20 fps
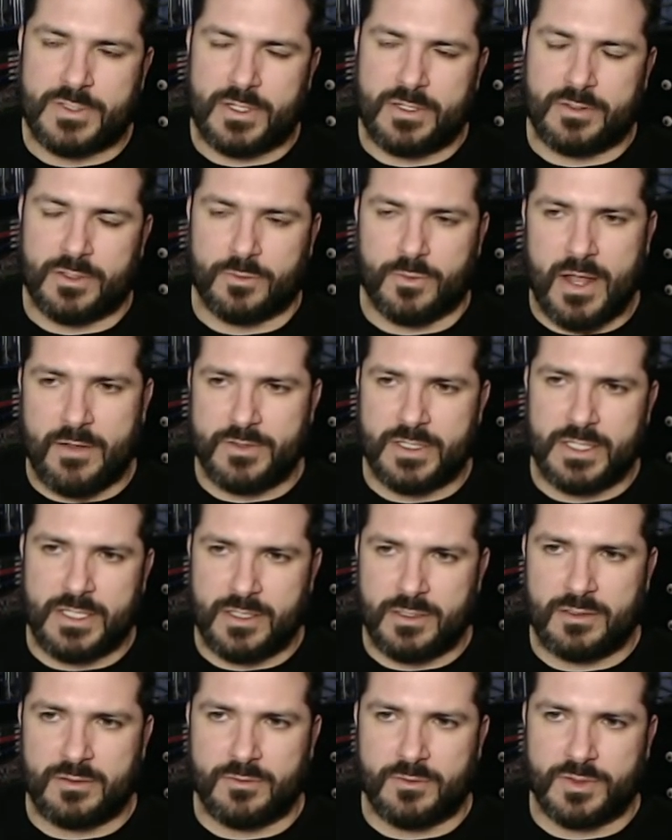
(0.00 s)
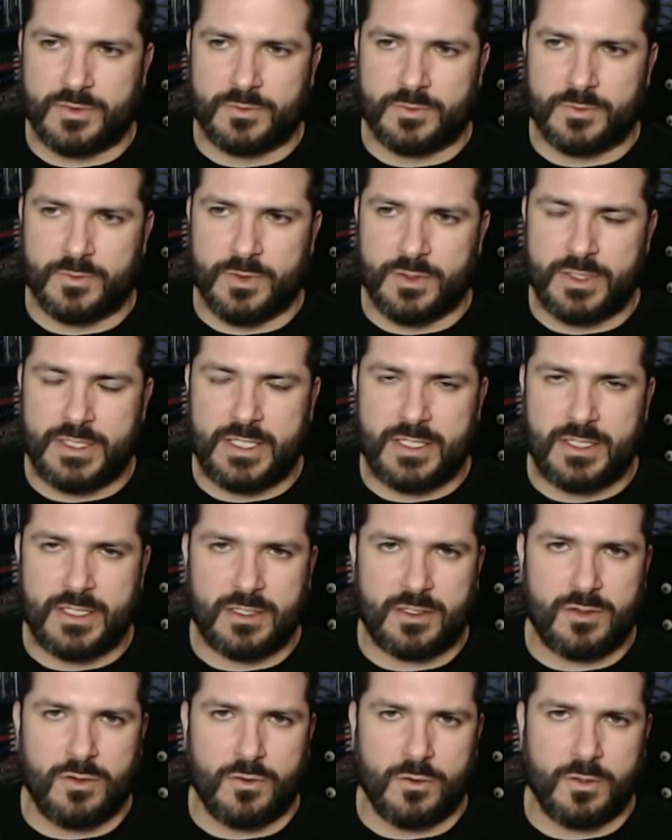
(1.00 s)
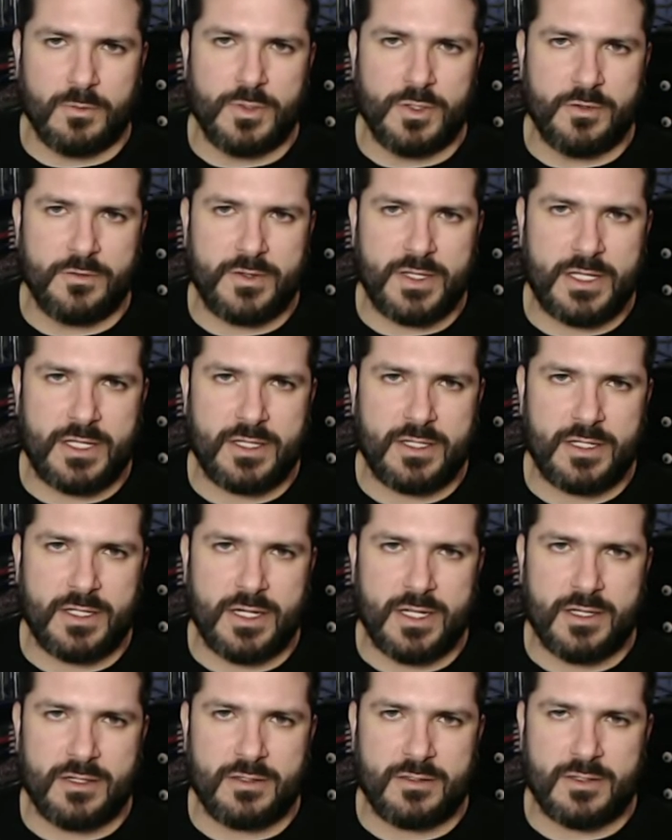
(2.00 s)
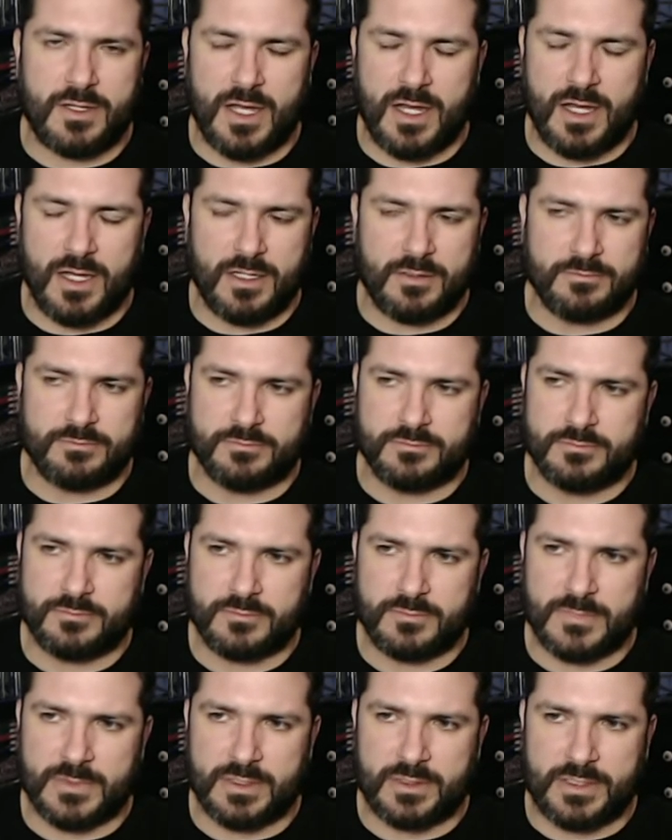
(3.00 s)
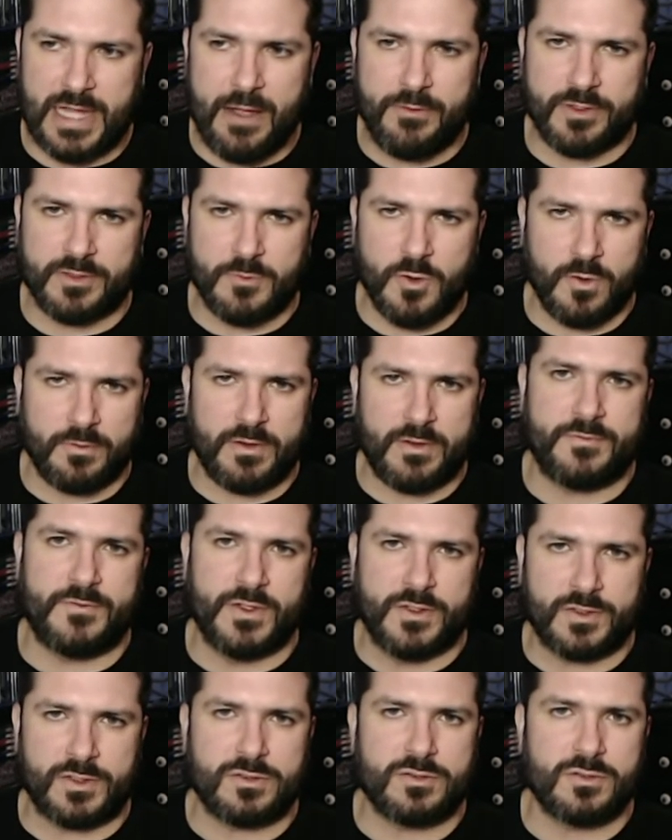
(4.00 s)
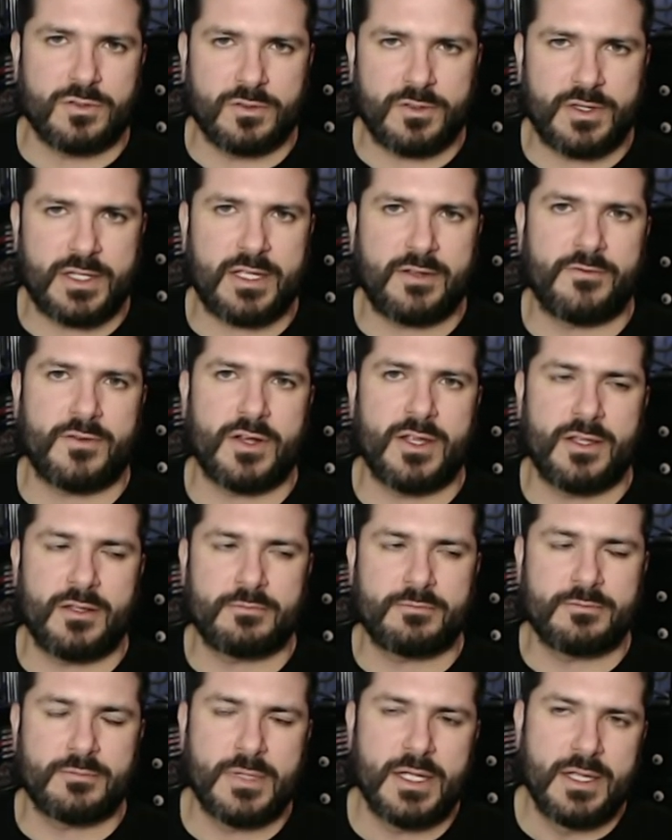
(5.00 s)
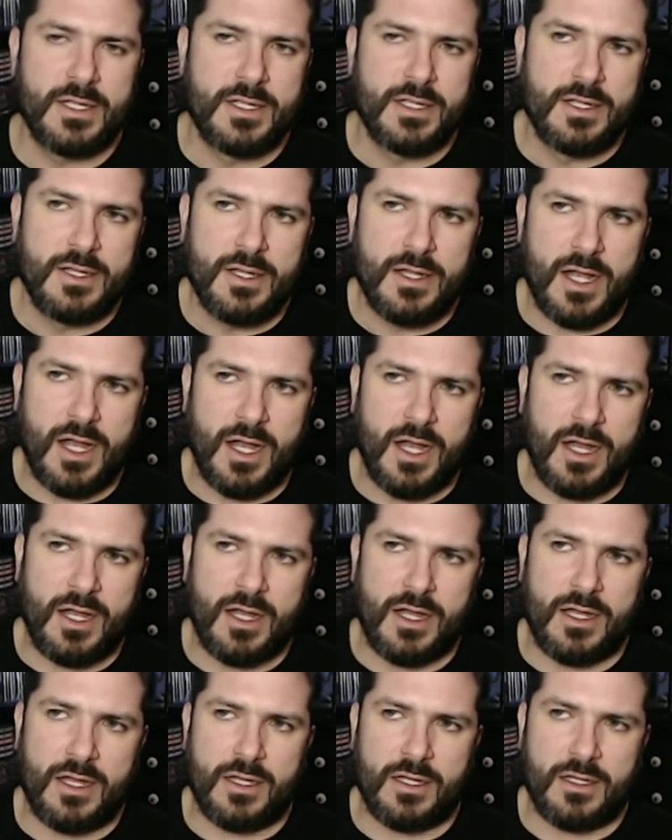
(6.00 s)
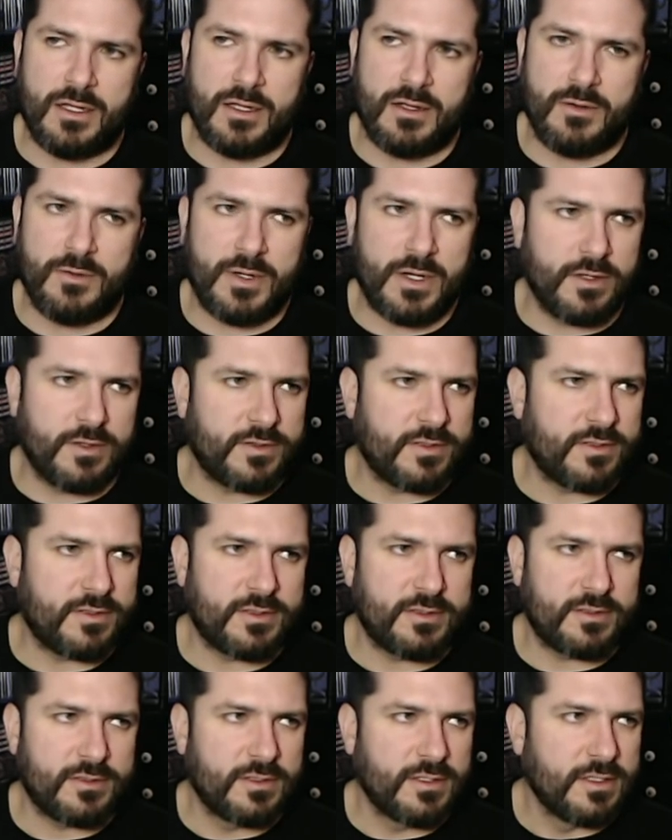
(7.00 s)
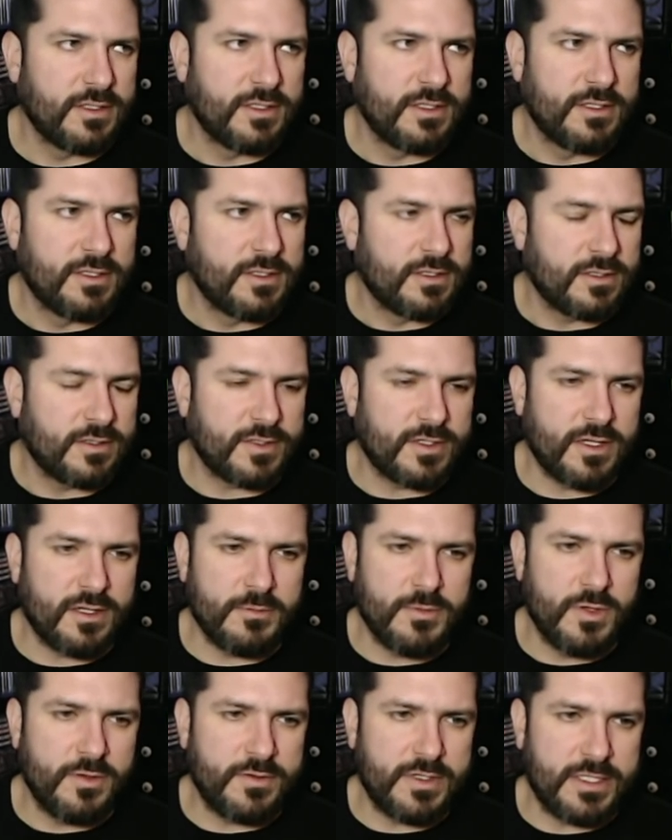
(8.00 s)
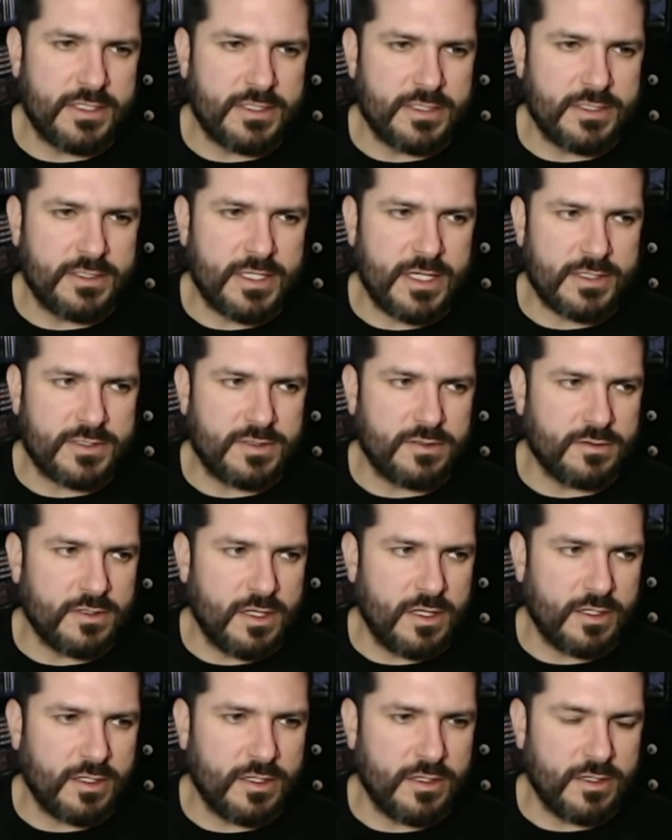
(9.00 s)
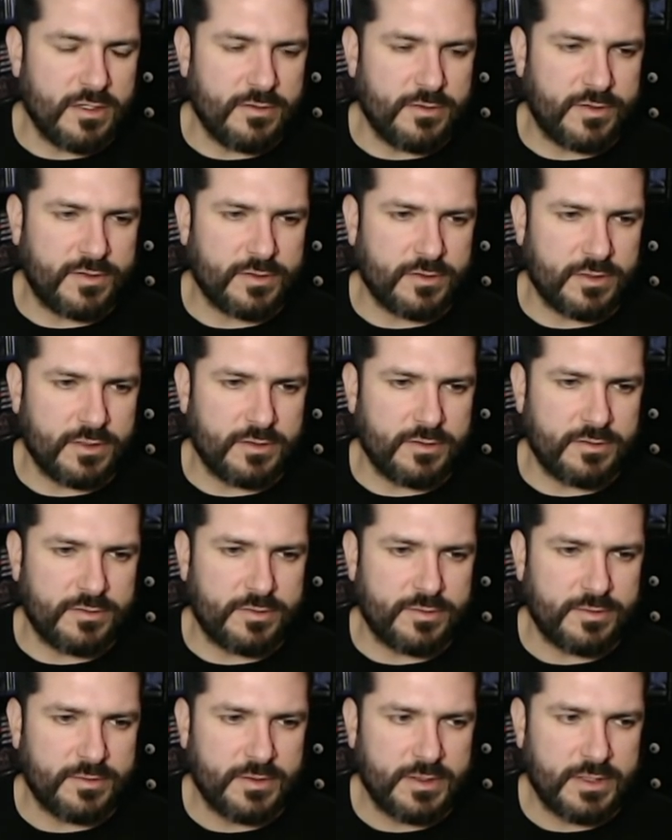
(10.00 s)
Revenant was really cool movie, that was more of a physical thing for him. What else? There's another movie he did not too long ago that was sort of